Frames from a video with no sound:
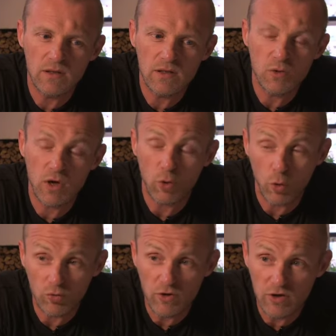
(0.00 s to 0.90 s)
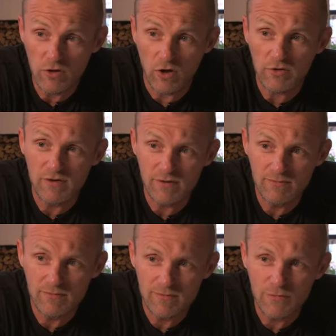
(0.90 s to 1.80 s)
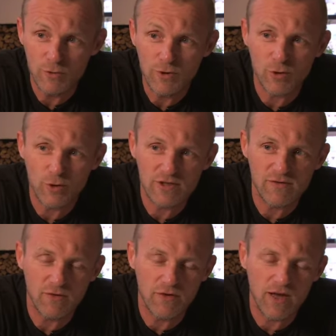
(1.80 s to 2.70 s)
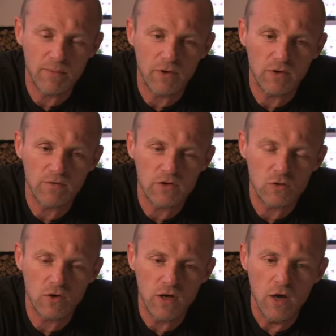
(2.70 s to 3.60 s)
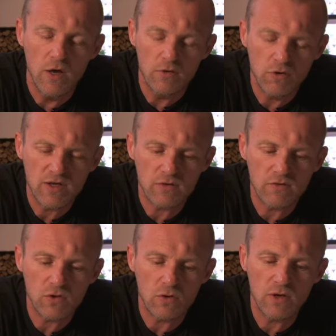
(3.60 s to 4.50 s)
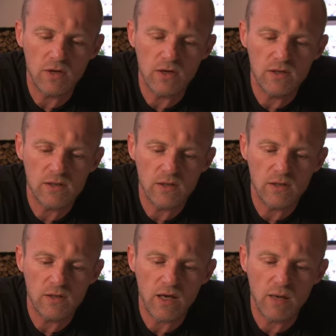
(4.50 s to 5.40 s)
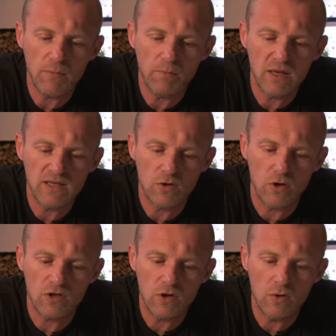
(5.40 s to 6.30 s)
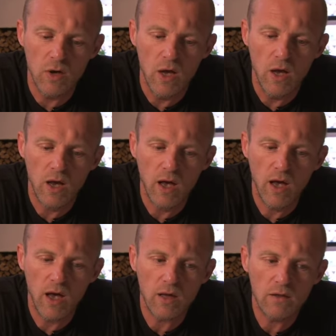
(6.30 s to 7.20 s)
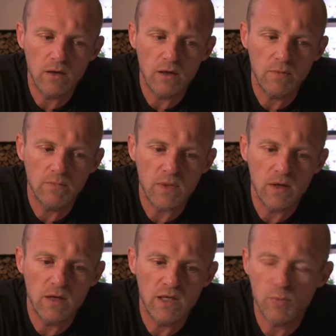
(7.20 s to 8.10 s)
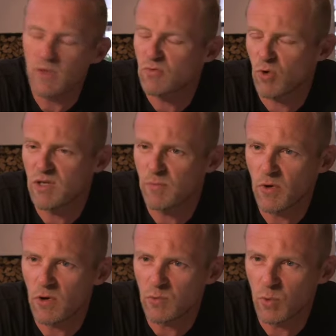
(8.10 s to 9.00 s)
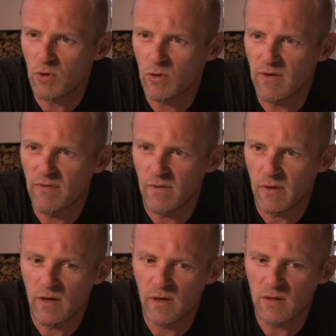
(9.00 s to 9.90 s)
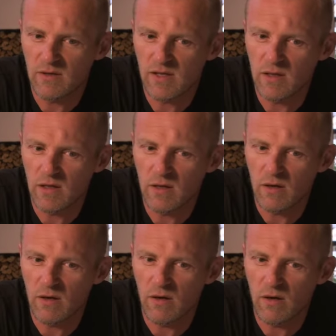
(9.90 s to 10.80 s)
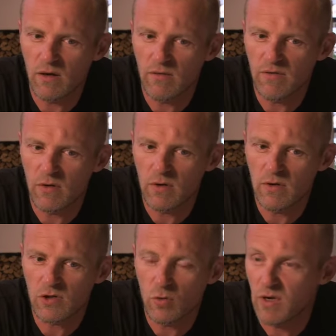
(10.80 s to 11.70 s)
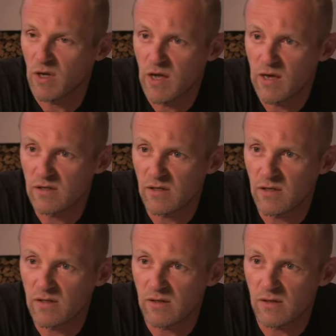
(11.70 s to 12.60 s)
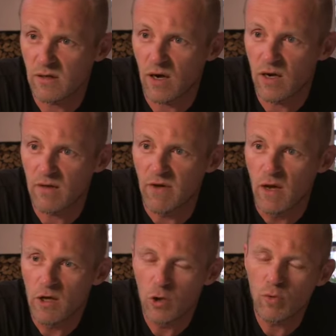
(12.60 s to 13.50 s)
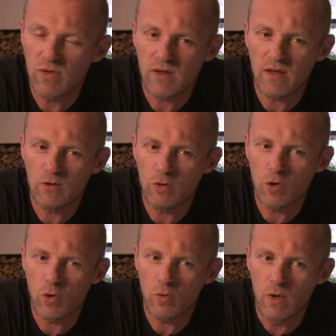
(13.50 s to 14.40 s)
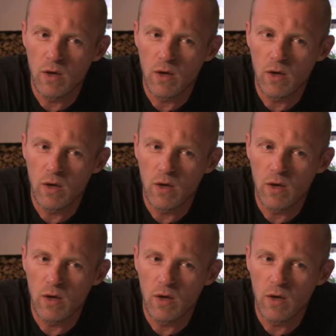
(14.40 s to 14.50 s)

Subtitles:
so I'd already done the research for that part of the story. The rest of the story is taking place in Oslo, and it's very strange because when you live in a city for so many years as I have, you would think that you know